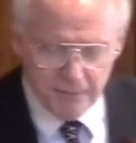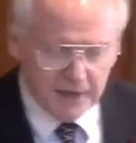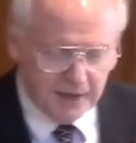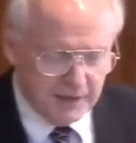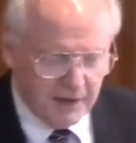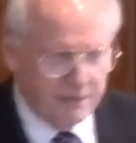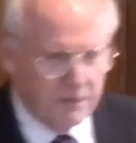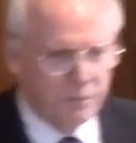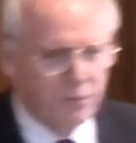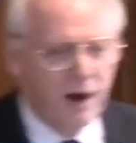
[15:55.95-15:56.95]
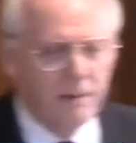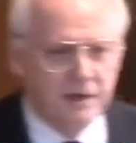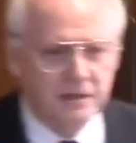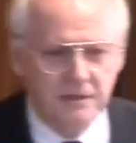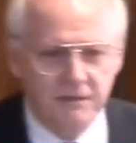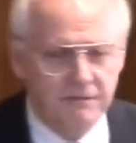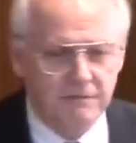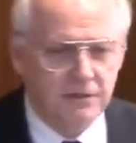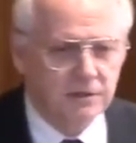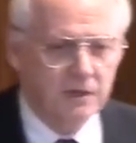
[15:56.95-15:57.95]
because of the prominence of
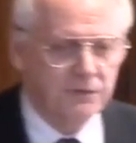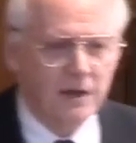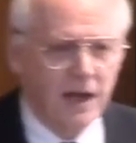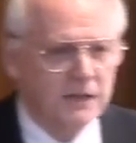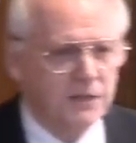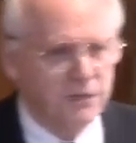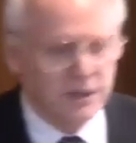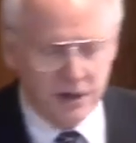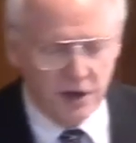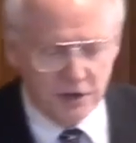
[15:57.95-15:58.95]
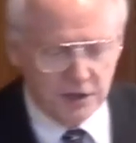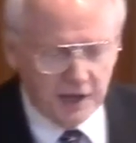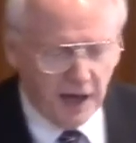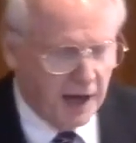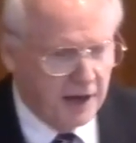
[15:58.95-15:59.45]
such philosophies in our society